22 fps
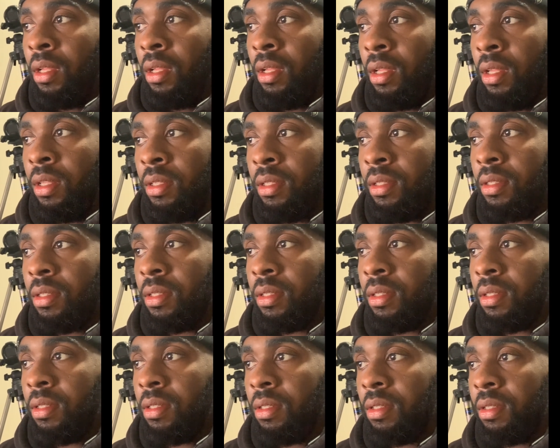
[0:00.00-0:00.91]

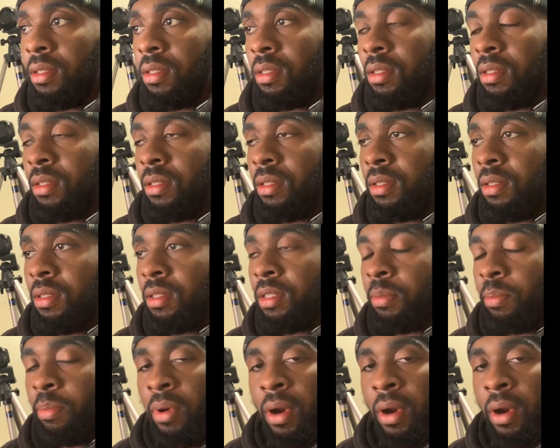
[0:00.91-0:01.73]
it's a